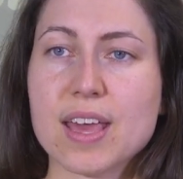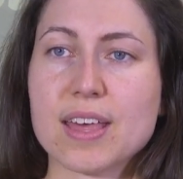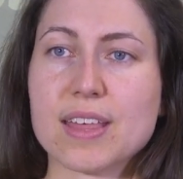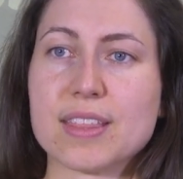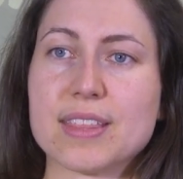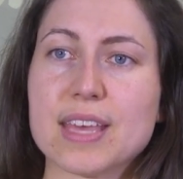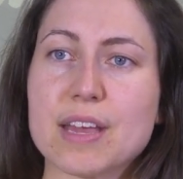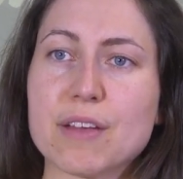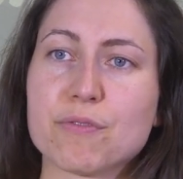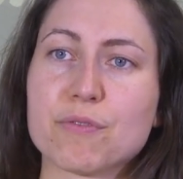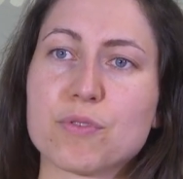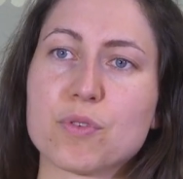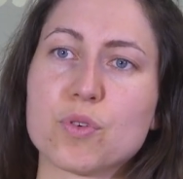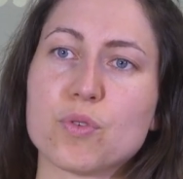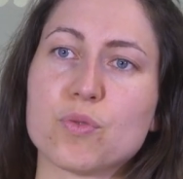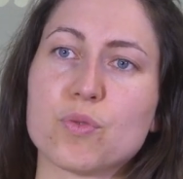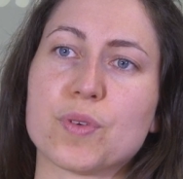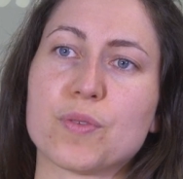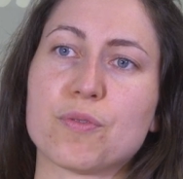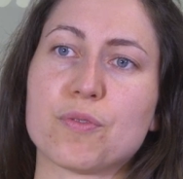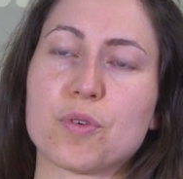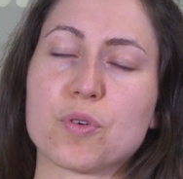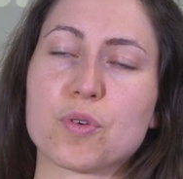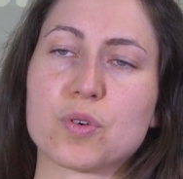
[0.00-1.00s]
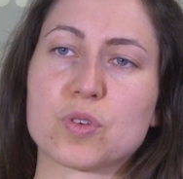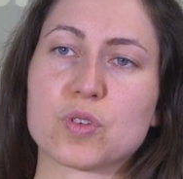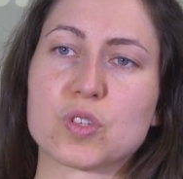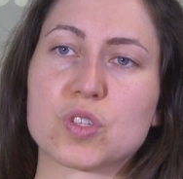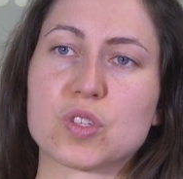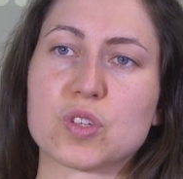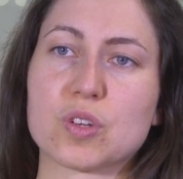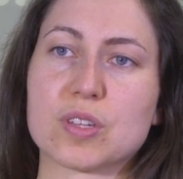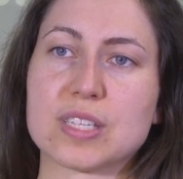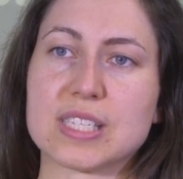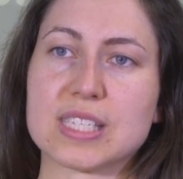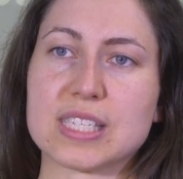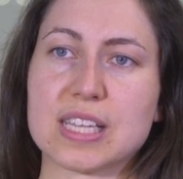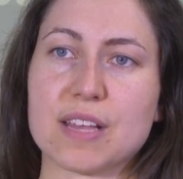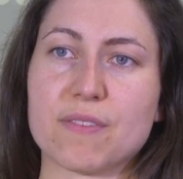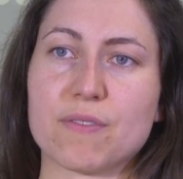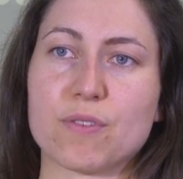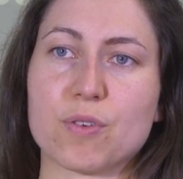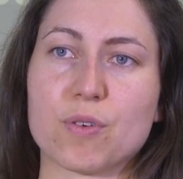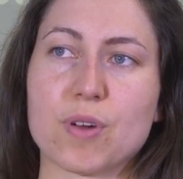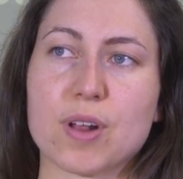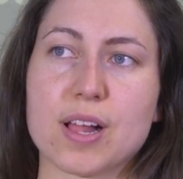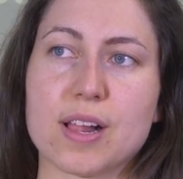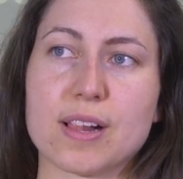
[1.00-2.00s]
Therefore, we focused on
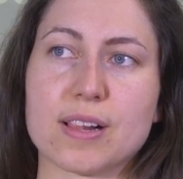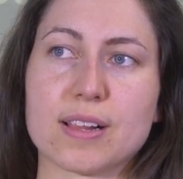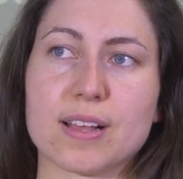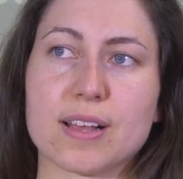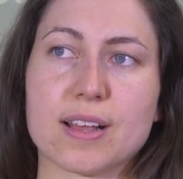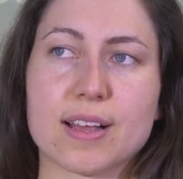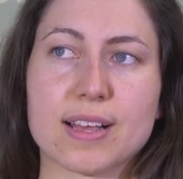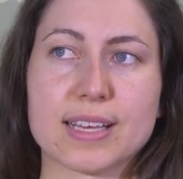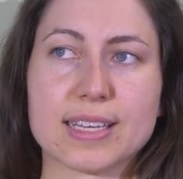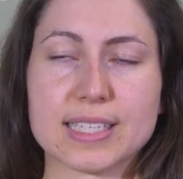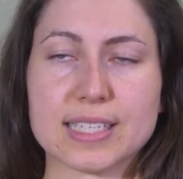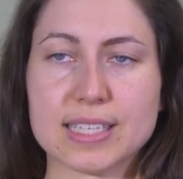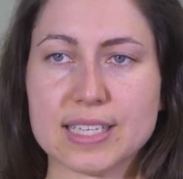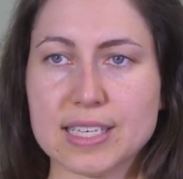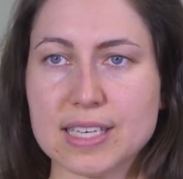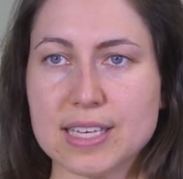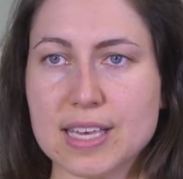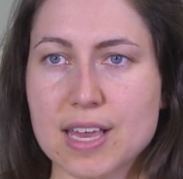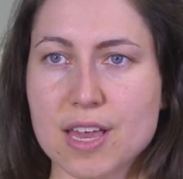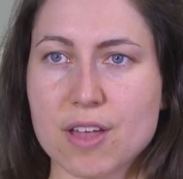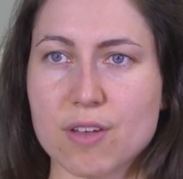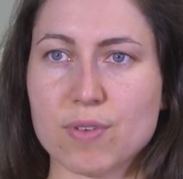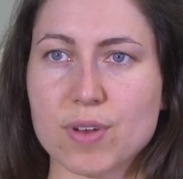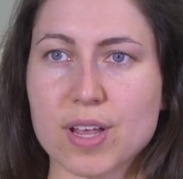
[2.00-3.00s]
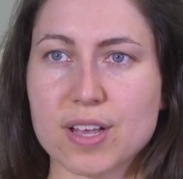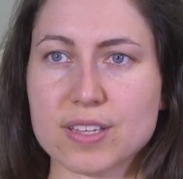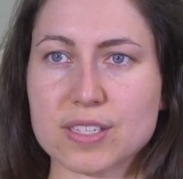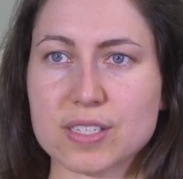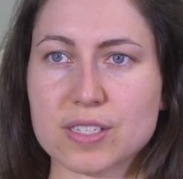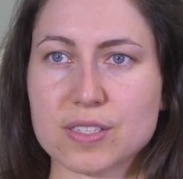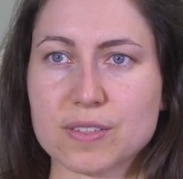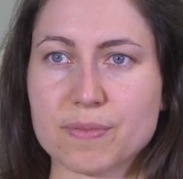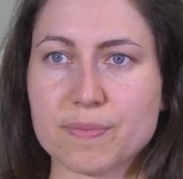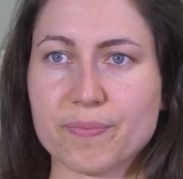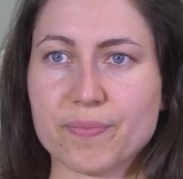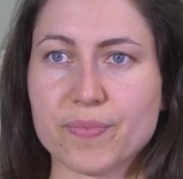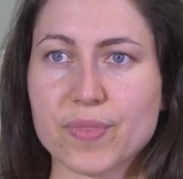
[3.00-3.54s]
several key areas.